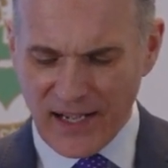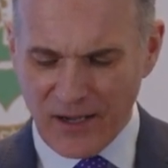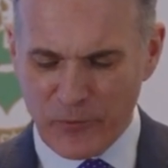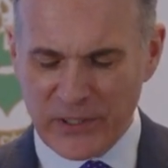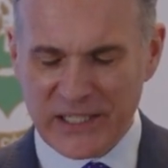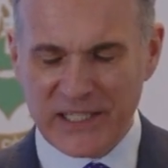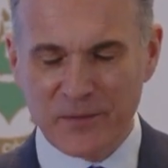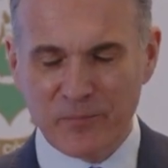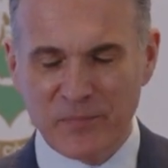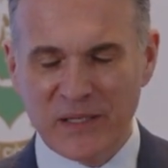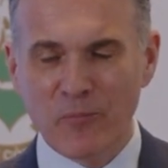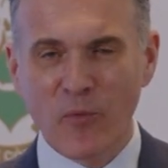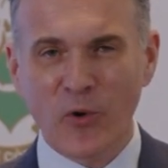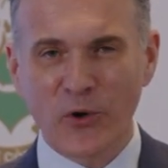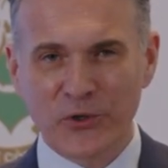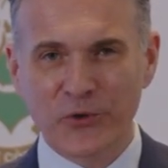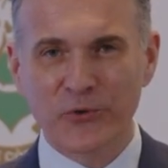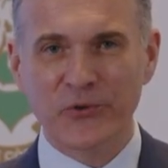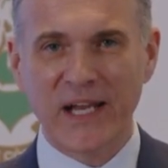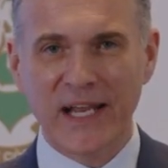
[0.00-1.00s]
We can be
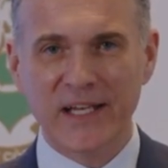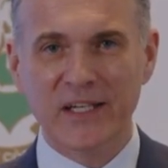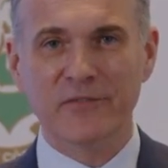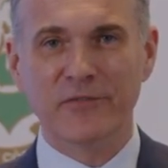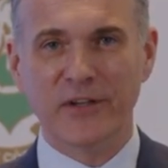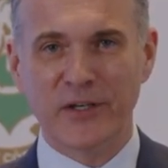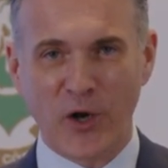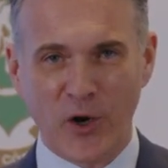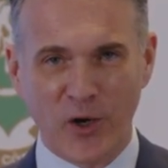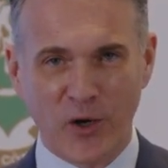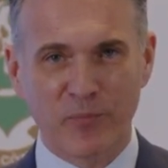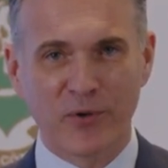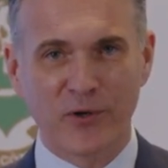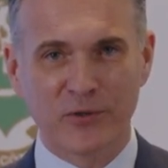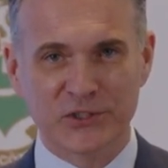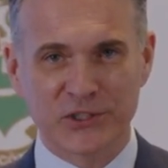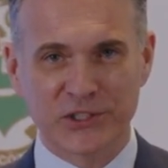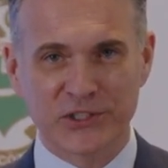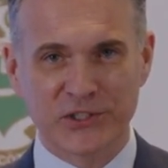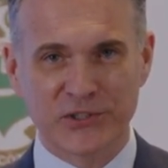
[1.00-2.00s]
more creative in our
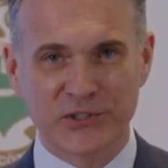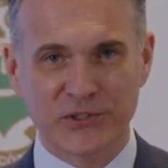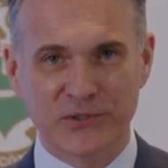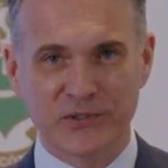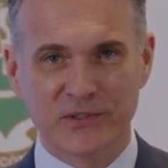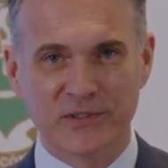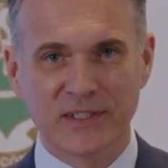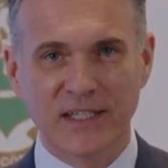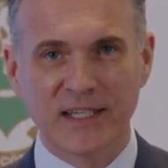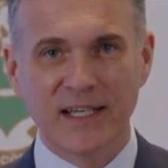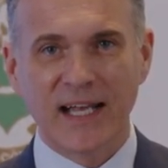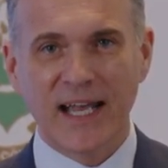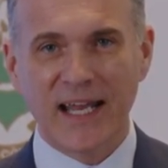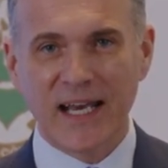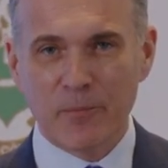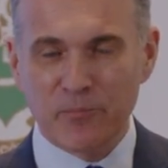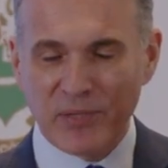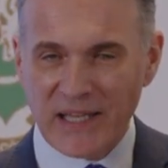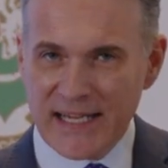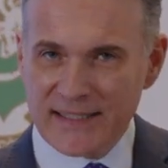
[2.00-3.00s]
approaches too.
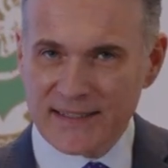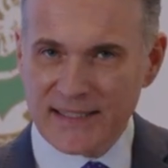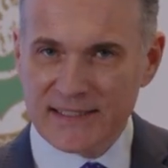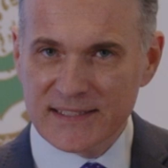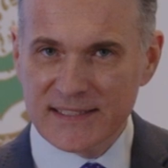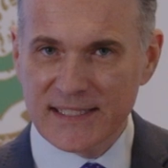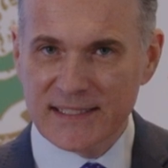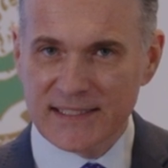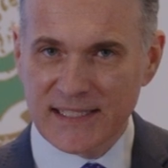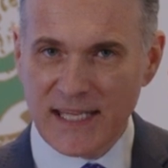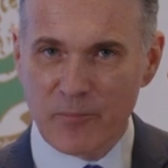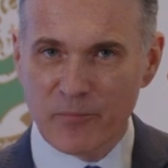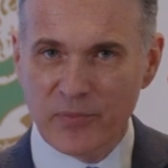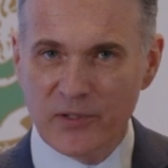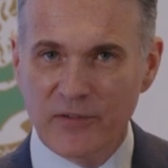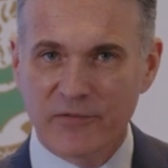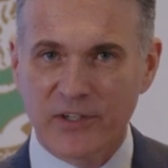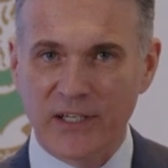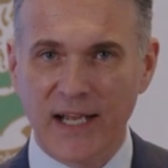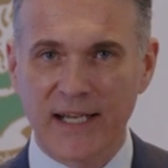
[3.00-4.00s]
And I plant this
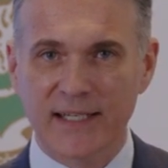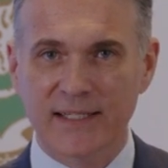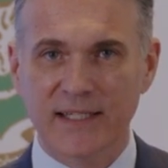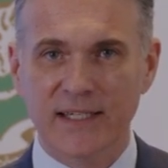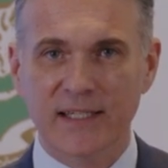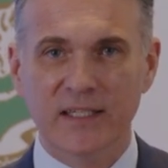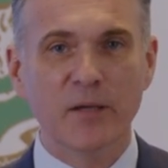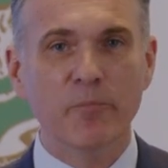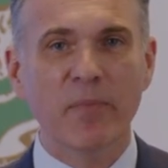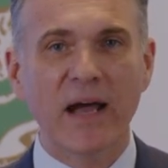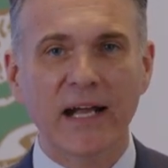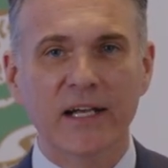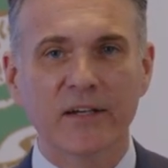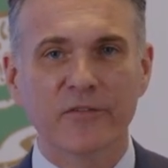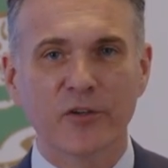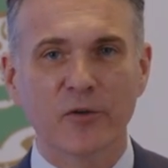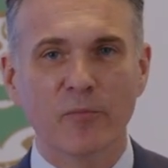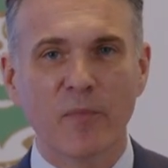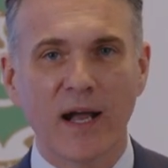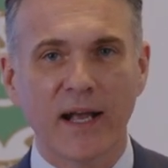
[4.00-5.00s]
example of an idea in the back
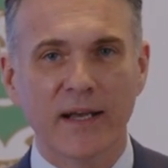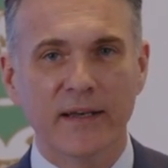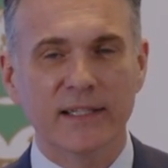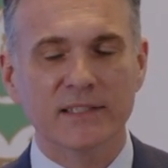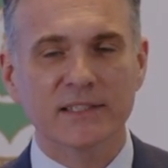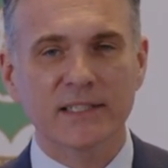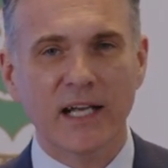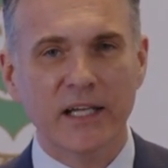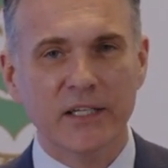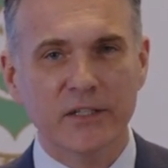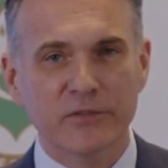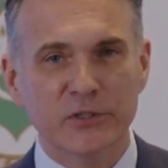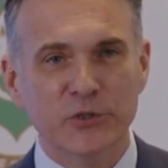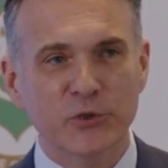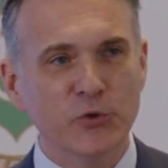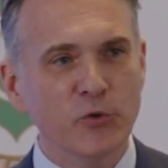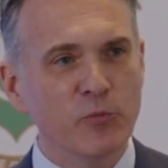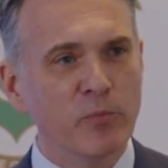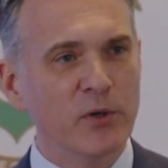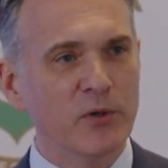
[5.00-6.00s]
of your mind. It's kind of a
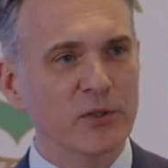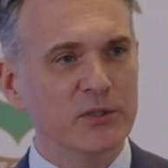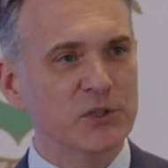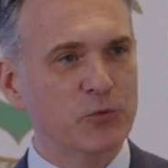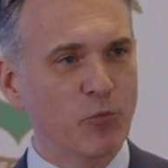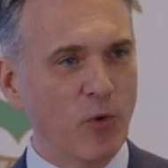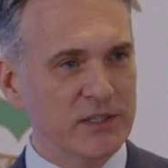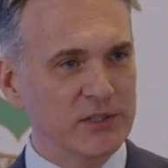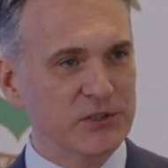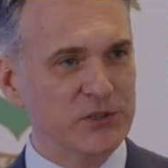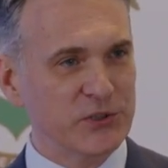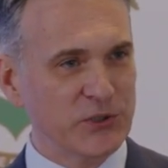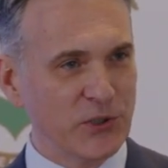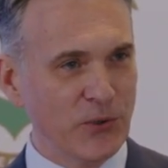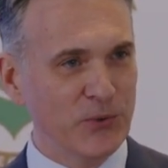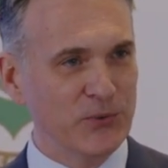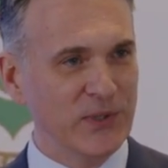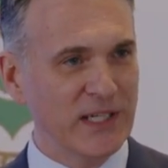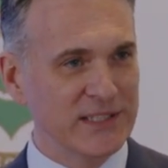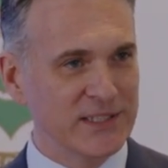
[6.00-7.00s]
two birds, one
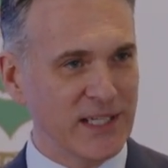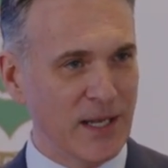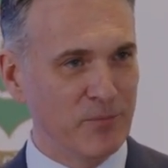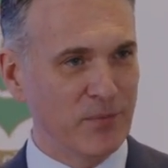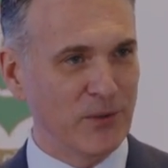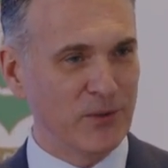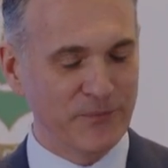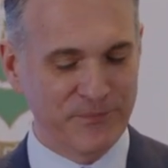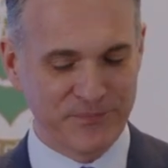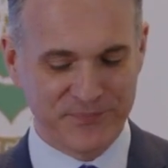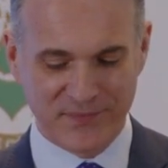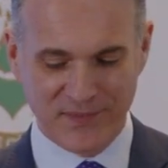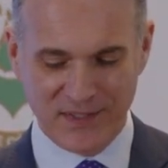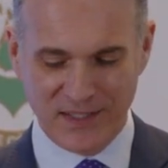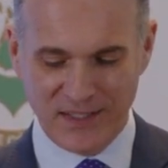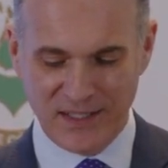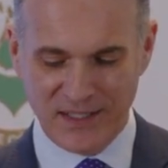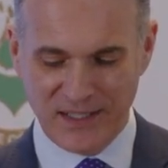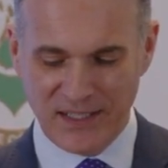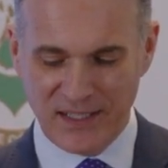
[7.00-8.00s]
stone example.
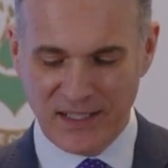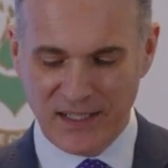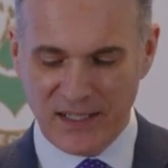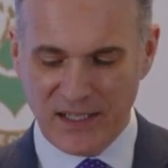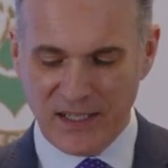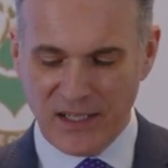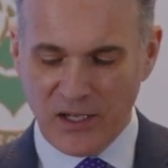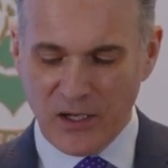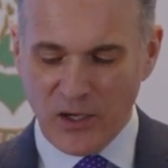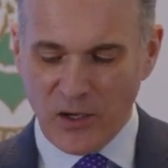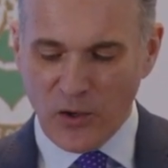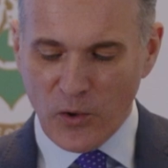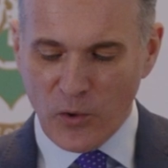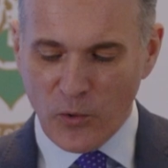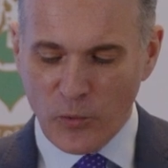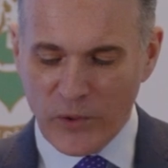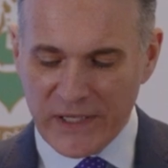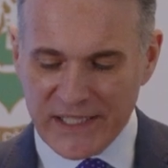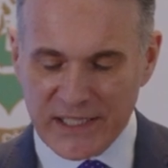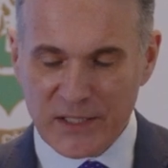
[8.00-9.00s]

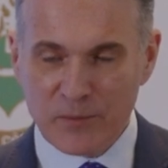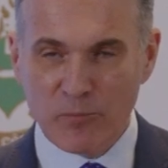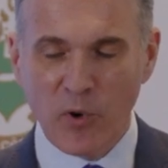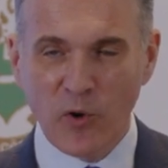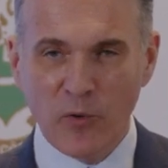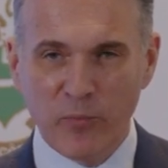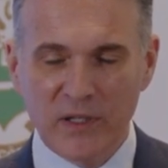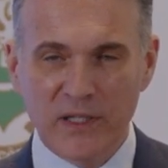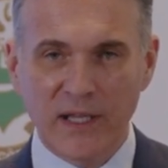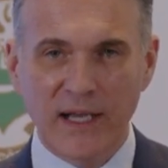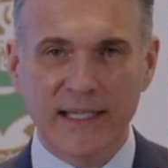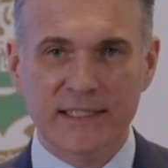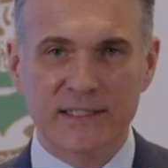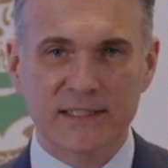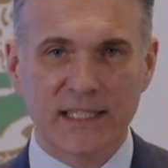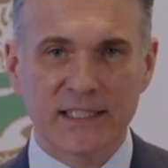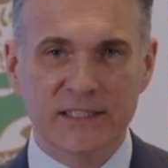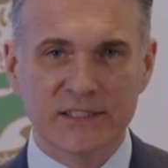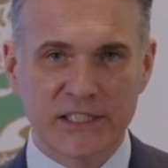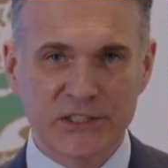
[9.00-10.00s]
We can
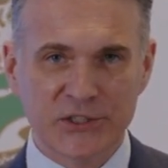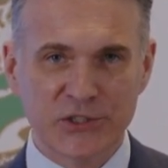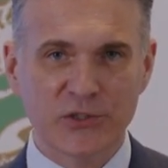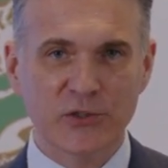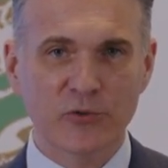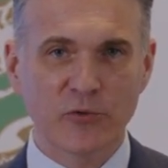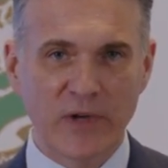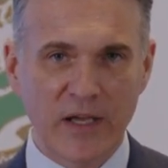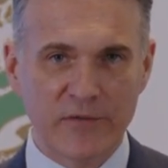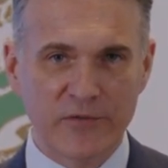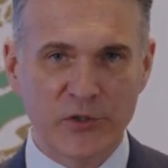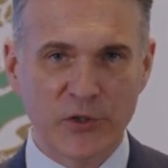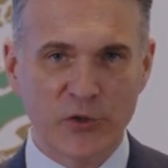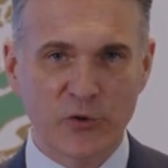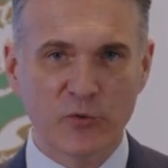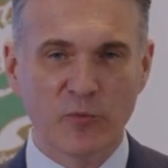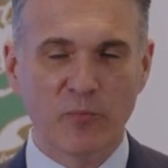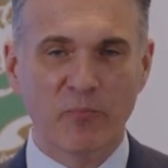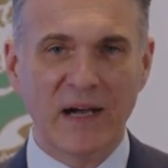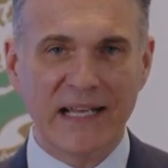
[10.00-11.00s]
mobilize additional
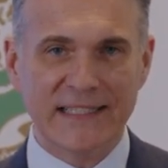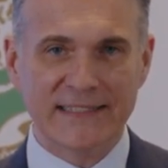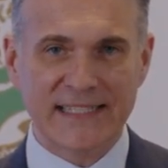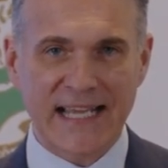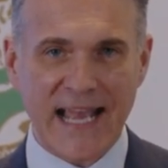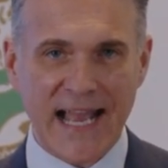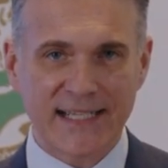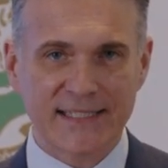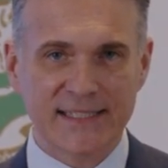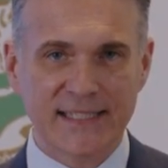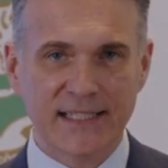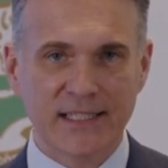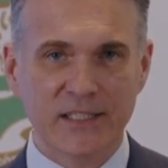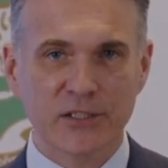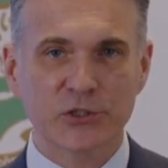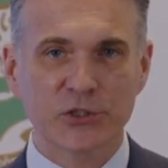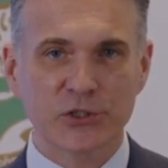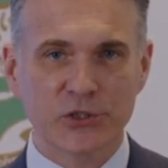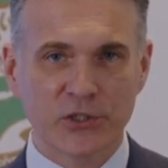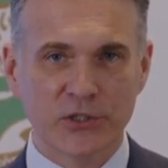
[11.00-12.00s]
revenue by
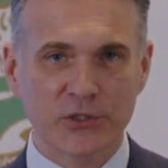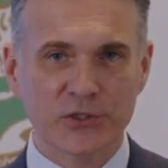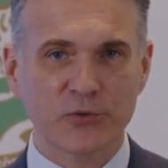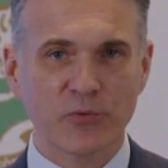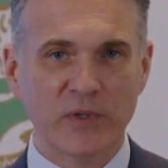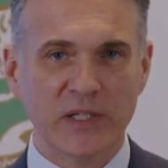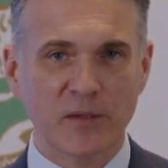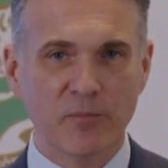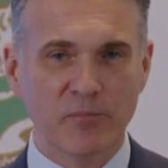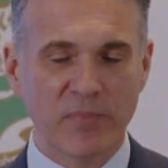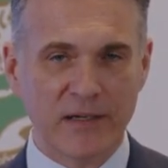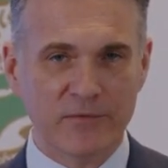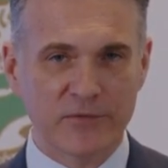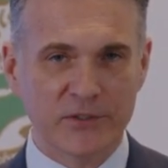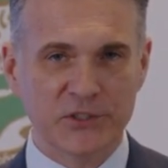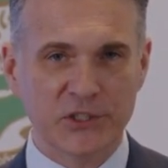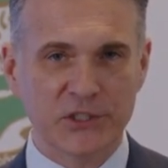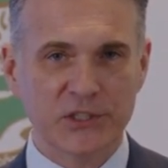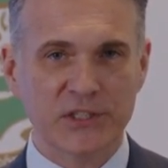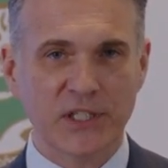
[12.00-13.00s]
taxing sugar-sweetened
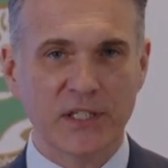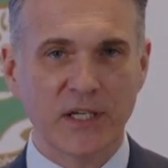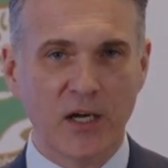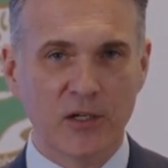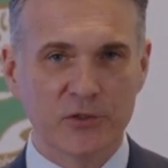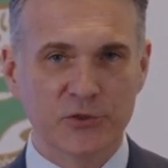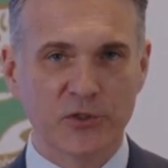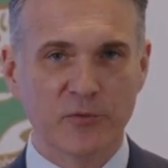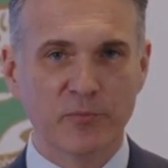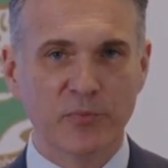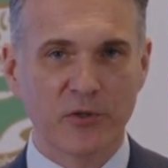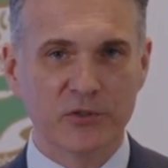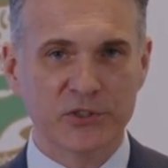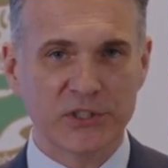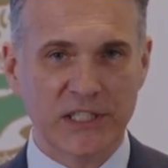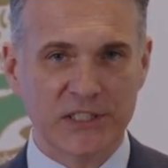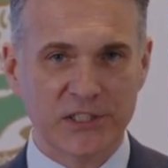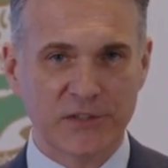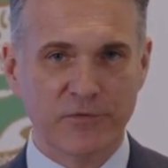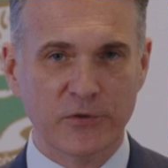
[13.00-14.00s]
beverages and
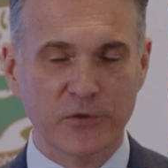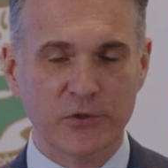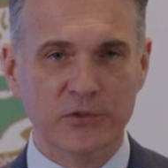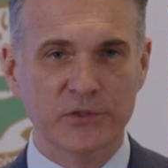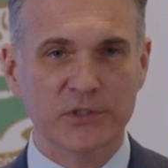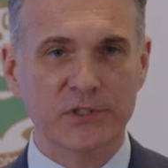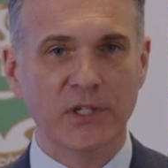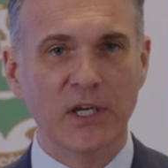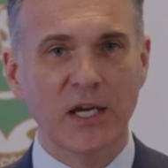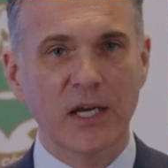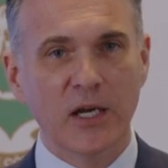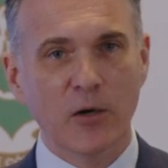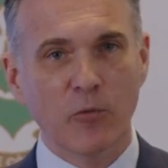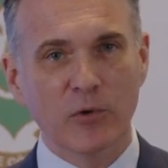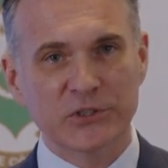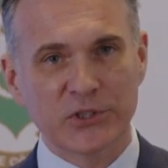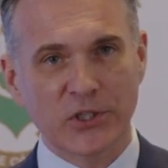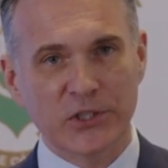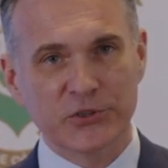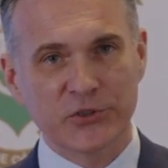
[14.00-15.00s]
ultra-processed foods,
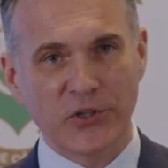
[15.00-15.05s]
which are